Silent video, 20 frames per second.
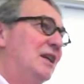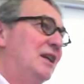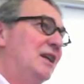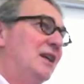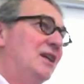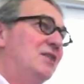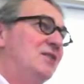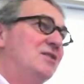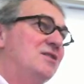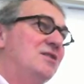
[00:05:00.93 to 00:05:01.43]

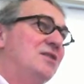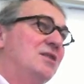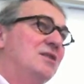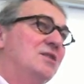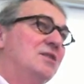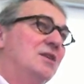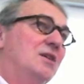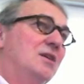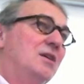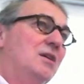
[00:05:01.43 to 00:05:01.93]
is
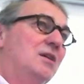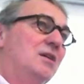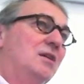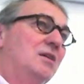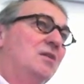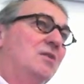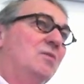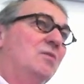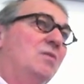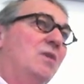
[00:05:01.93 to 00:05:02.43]
that
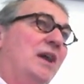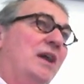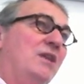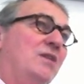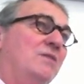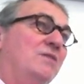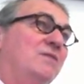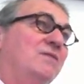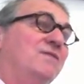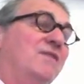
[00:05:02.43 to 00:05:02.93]
the way
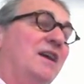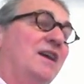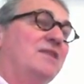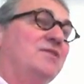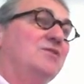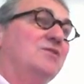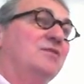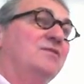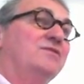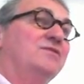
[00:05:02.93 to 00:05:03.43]
you
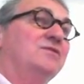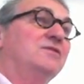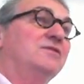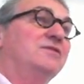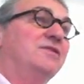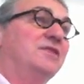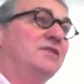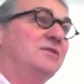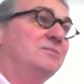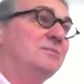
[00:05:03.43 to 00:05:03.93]
find your
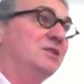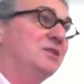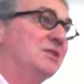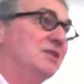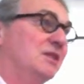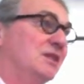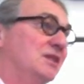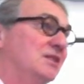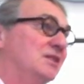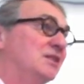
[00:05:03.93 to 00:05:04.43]

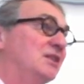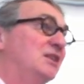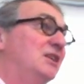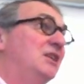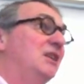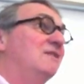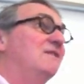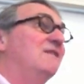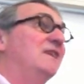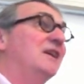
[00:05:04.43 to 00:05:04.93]
fulfillment is
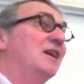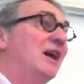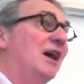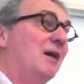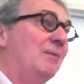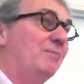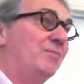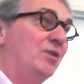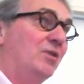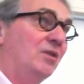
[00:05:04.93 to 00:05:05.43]
giving
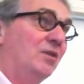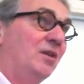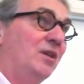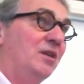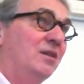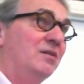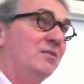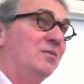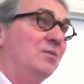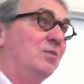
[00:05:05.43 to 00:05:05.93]
up your
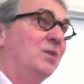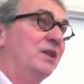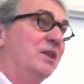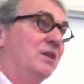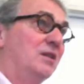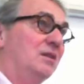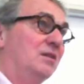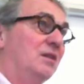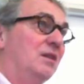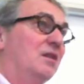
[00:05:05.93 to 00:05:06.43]
own
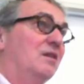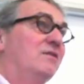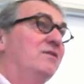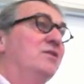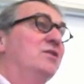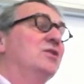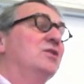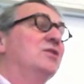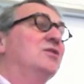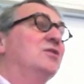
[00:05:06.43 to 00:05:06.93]
will
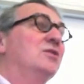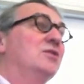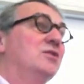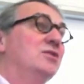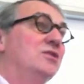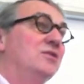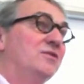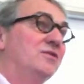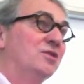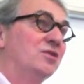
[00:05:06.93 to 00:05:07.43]
for the
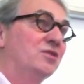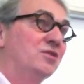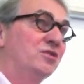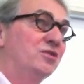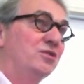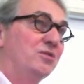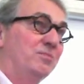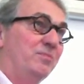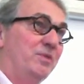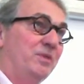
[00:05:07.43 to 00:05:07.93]
good of the
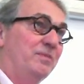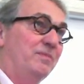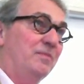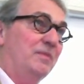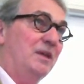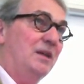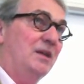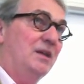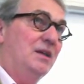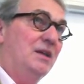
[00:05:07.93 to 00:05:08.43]
group.
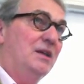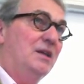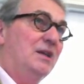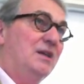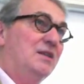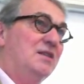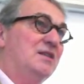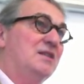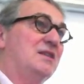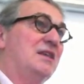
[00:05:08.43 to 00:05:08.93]

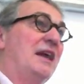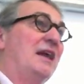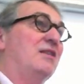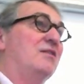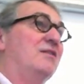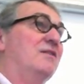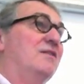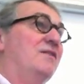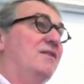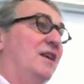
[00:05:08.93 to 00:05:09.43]

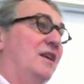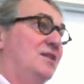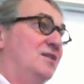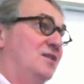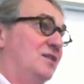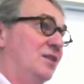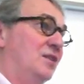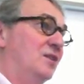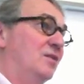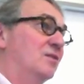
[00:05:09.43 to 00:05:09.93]

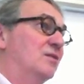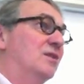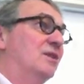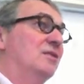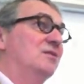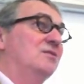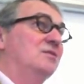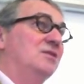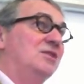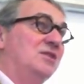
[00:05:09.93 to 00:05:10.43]
sacrificing your
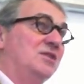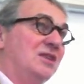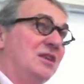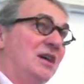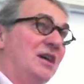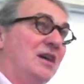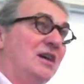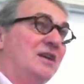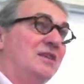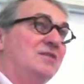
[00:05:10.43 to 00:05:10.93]
own
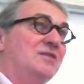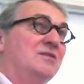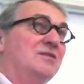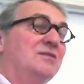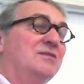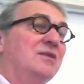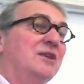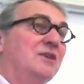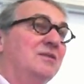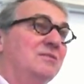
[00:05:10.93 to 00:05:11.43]
desires
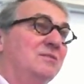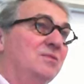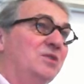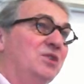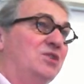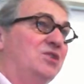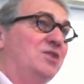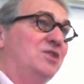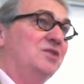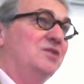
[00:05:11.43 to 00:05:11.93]
and your own
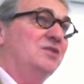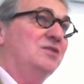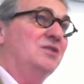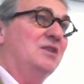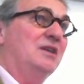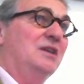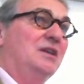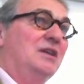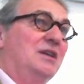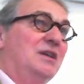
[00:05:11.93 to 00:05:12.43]
wishes
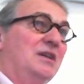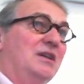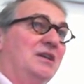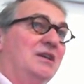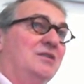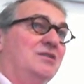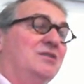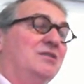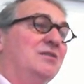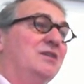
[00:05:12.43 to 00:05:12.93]

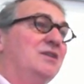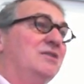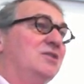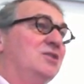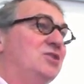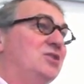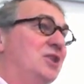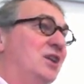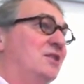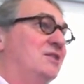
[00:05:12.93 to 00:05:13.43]
and your own
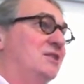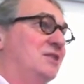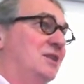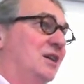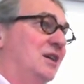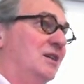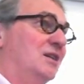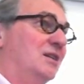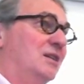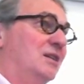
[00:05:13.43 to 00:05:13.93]
agenda